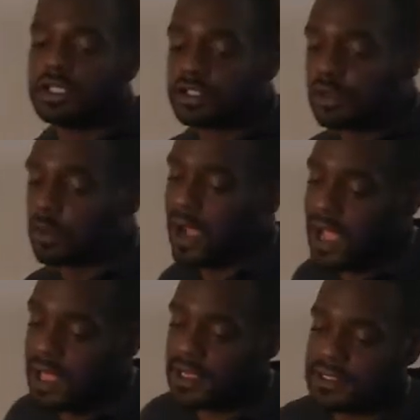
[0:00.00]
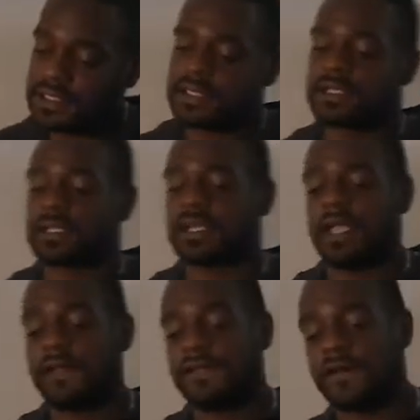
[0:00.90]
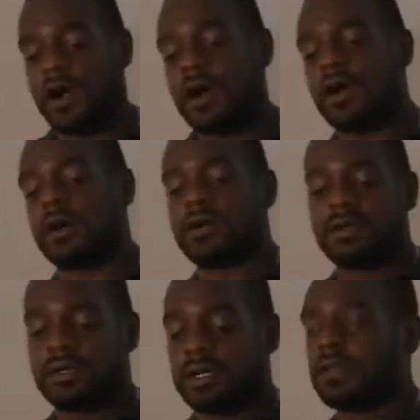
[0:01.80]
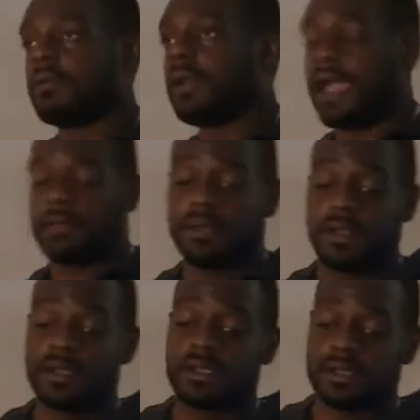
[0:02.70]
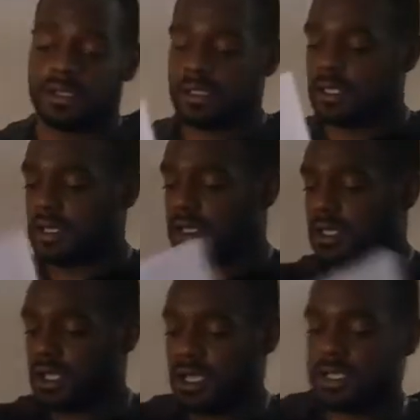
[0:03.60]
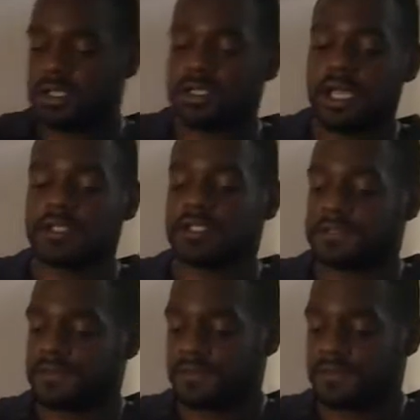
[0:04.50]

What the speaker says: the rise and fall of the black man and his nation.